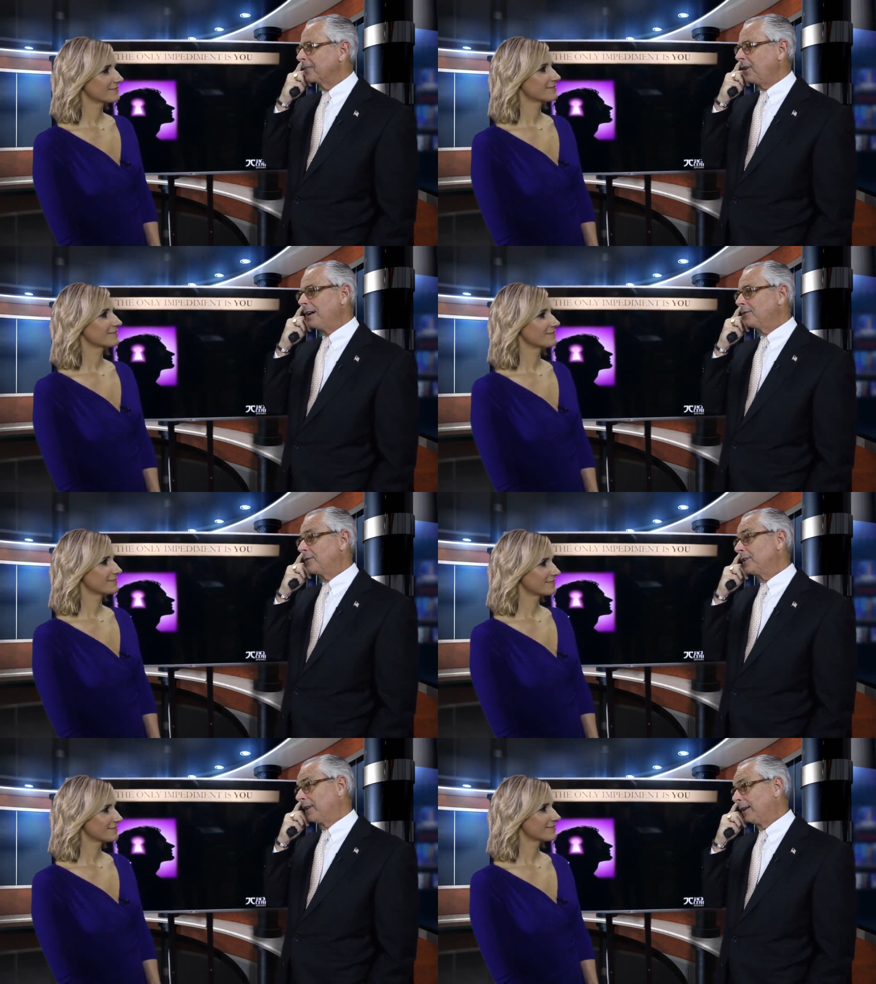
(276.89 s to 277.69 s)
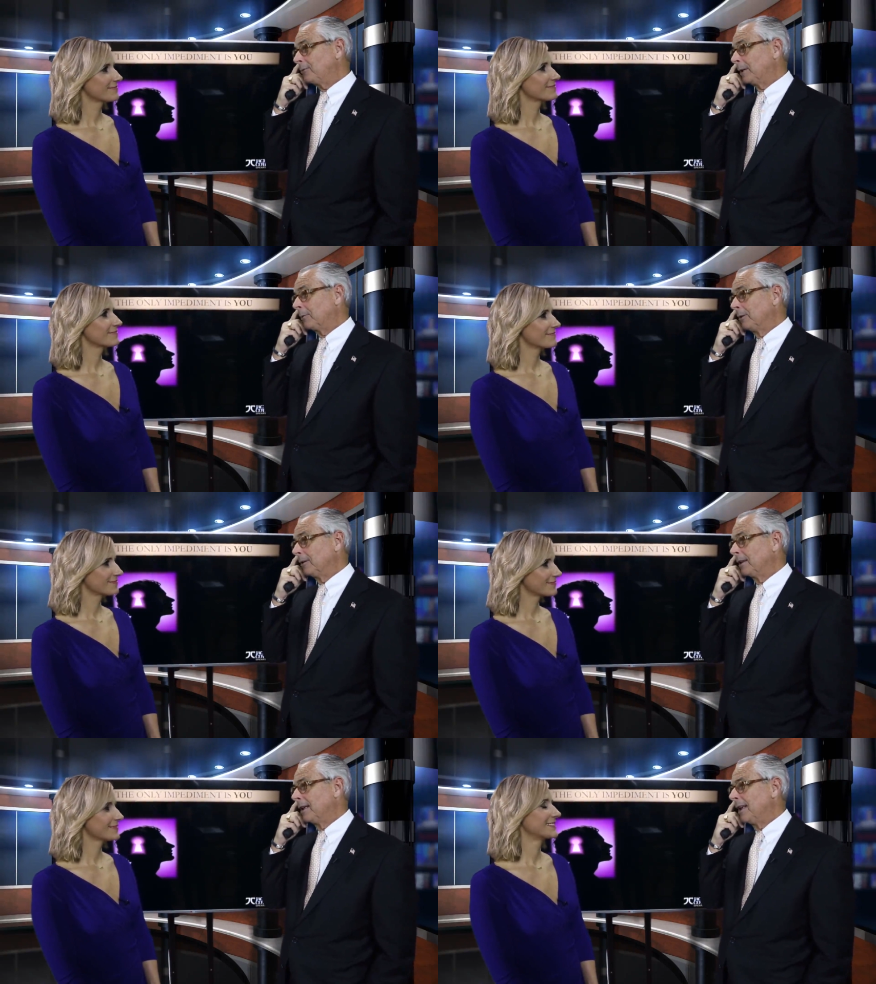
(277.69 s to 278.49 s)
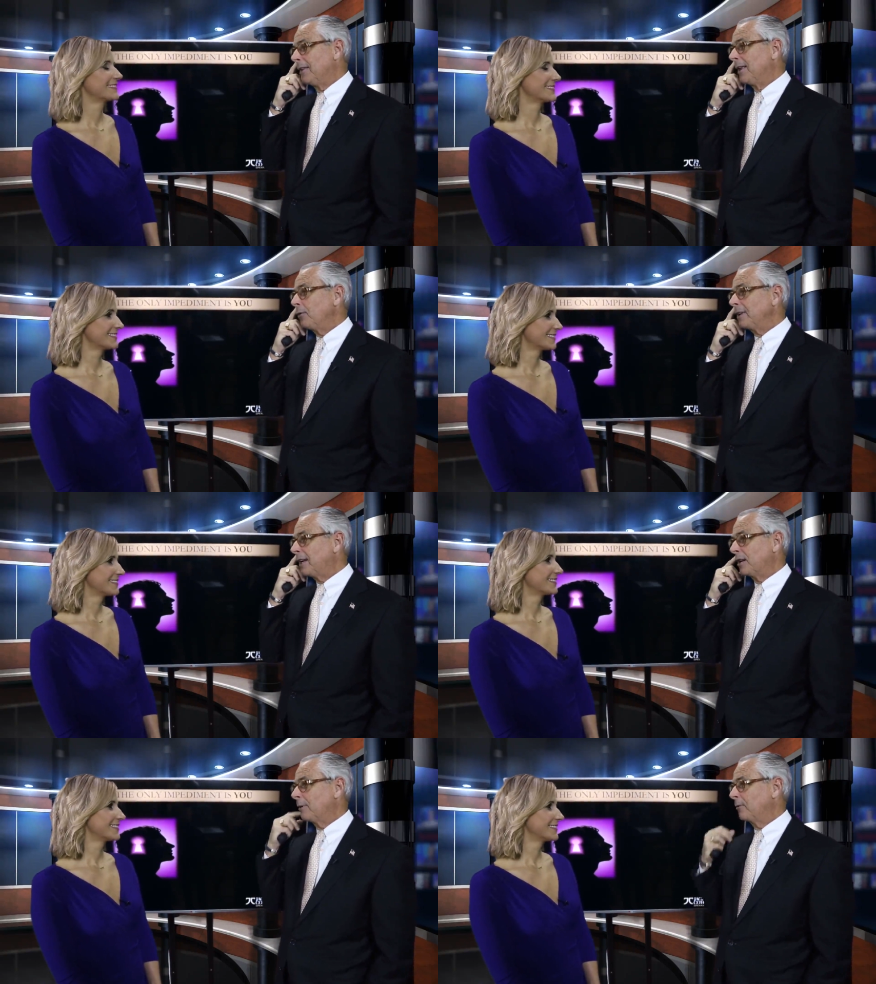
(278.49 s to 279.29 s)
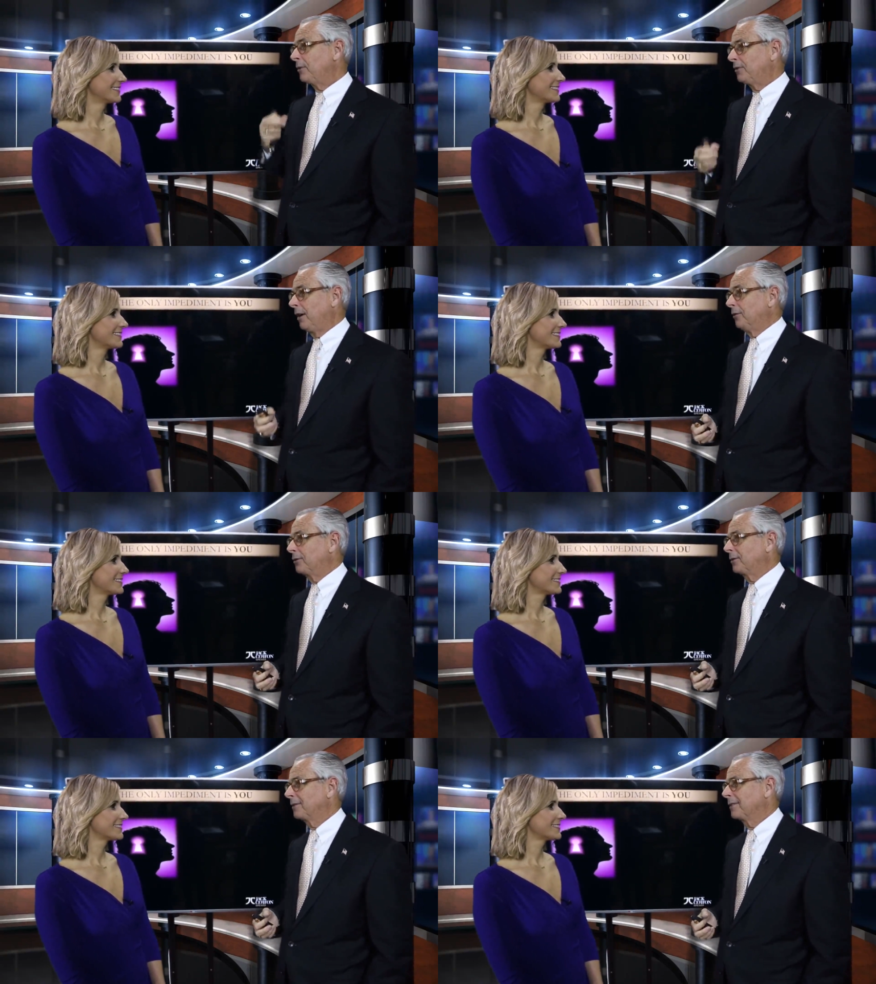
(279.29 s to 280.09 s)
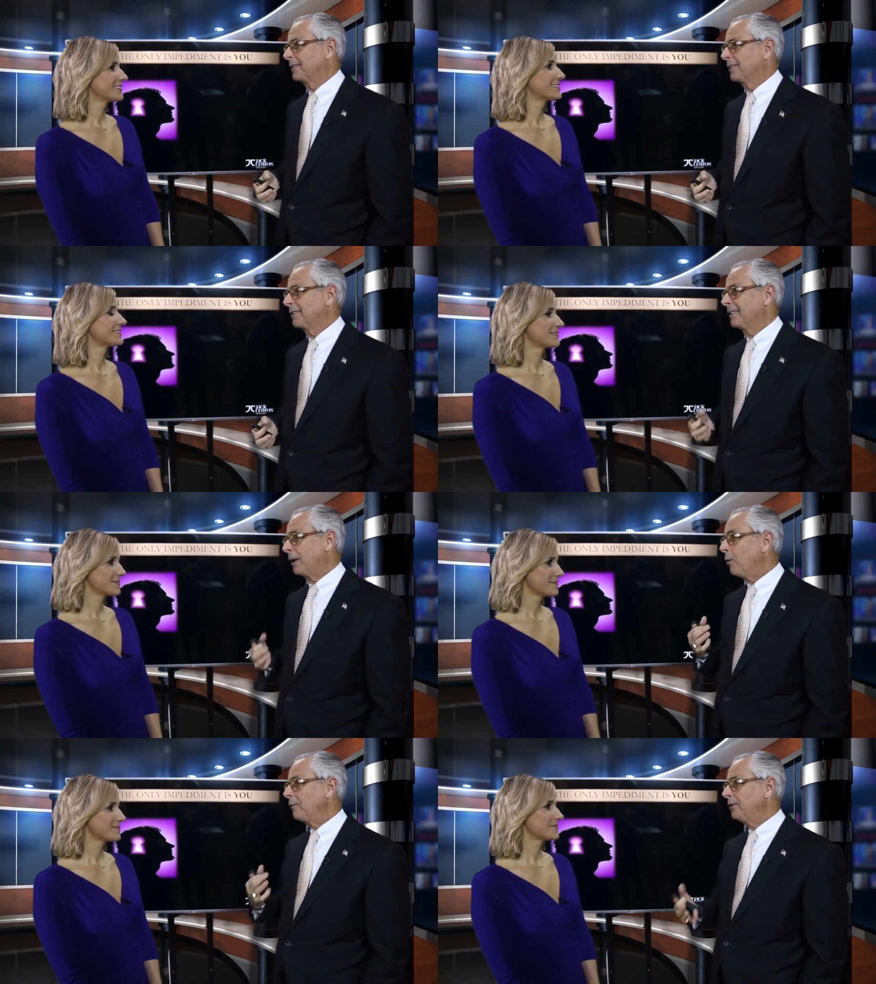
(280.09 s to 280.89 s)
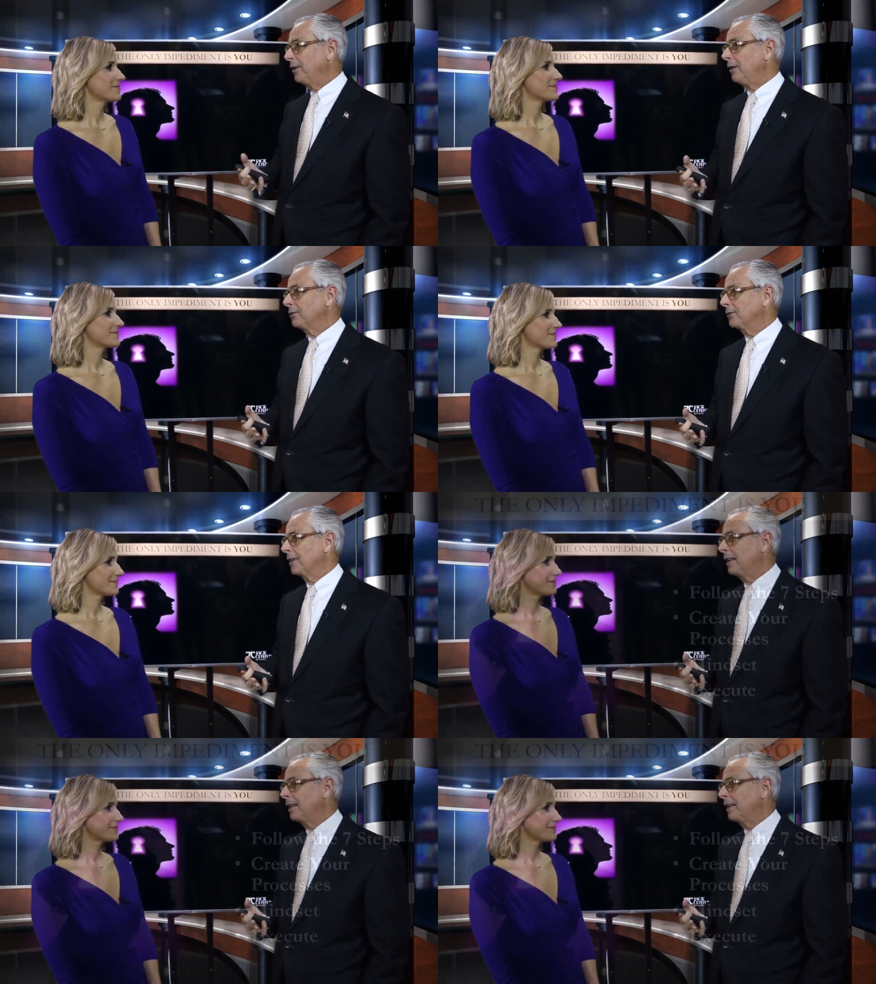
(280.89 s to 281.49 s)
Speaker 1: They're actually very nice people. They only care about results. They want results.